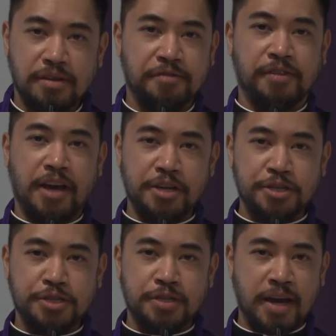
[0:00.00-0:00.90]
the
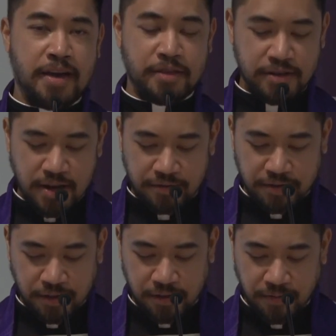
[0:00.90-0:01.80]
flesh, and the
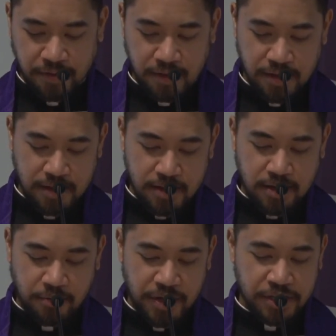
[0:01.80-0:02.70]
devil,
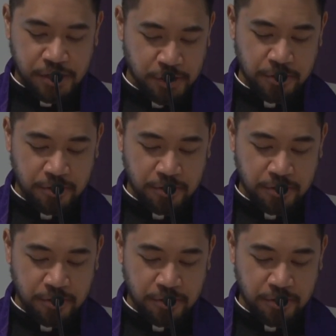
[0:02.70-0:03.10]
we too